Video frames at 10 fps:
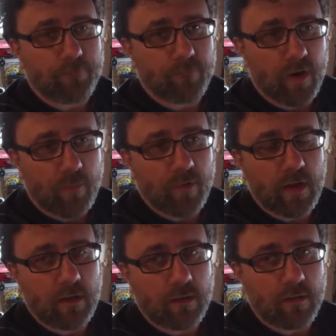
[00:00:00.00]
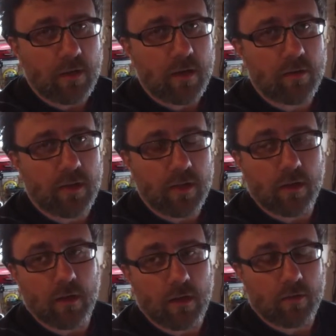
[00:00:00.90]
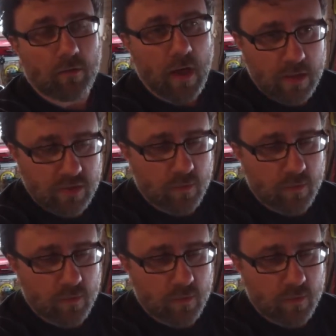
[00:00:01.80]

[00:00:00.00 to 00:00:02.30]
property near the garage